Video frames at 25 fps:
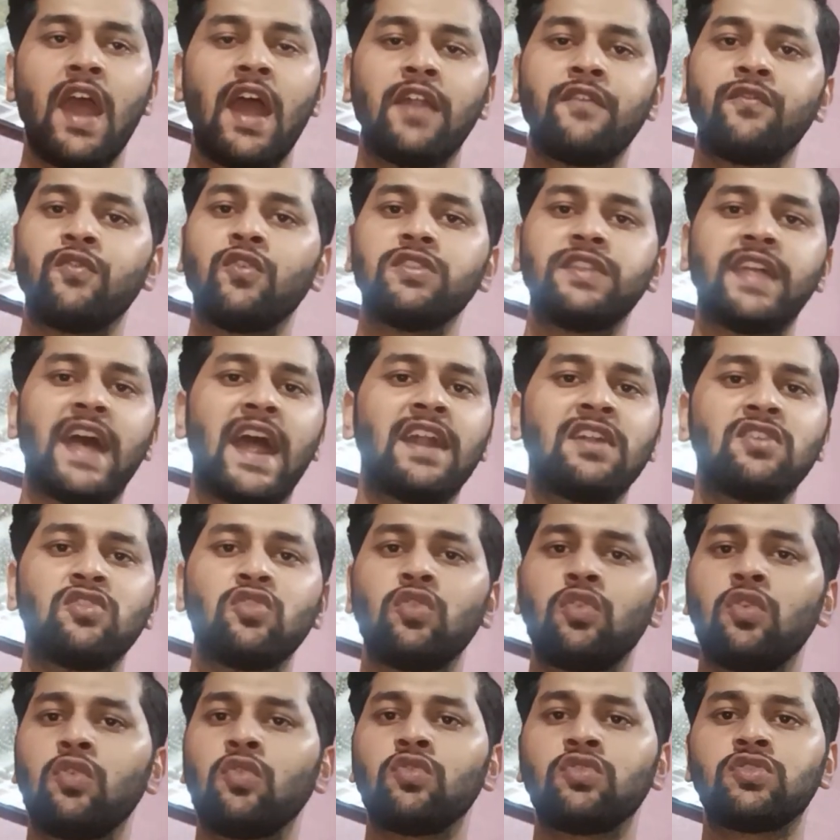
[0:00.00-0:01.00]
and for that
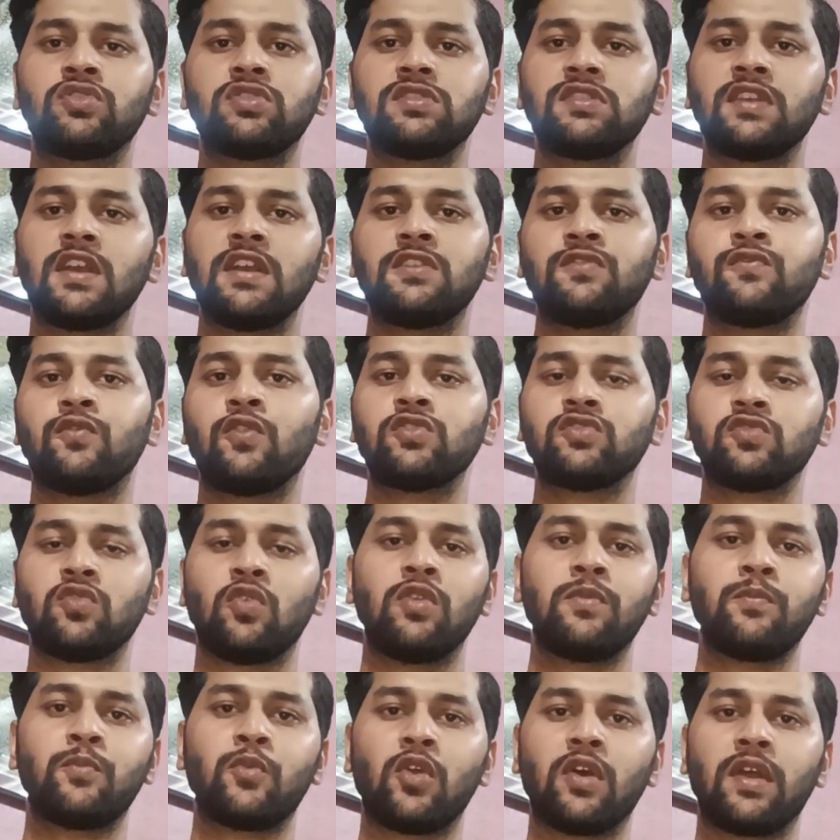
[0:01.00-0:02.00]
you use Salesforce's
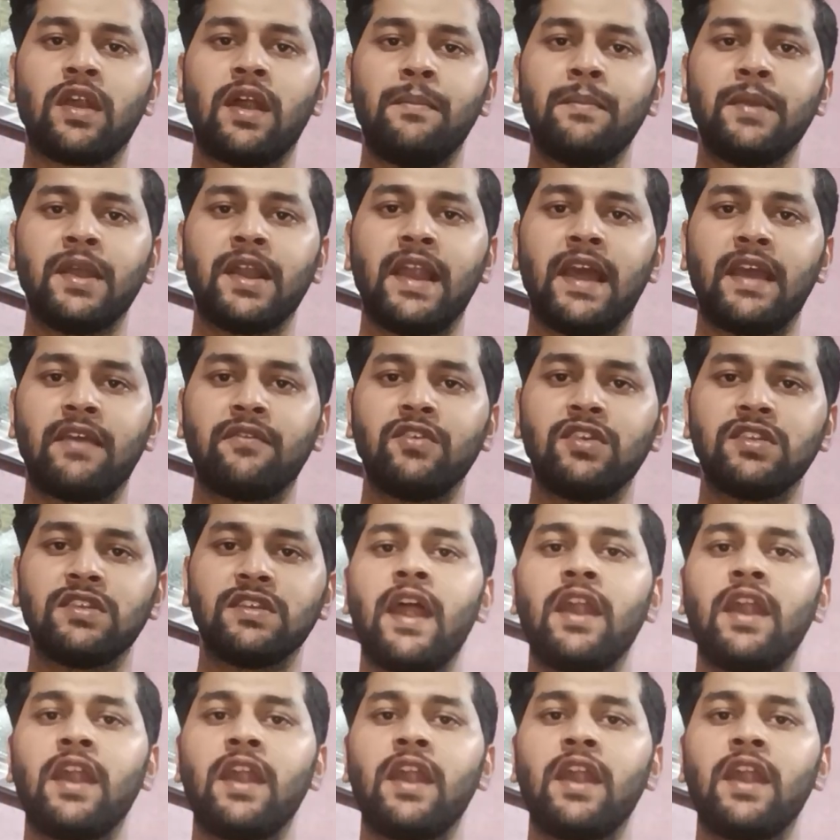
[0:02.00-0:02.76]
own programming language,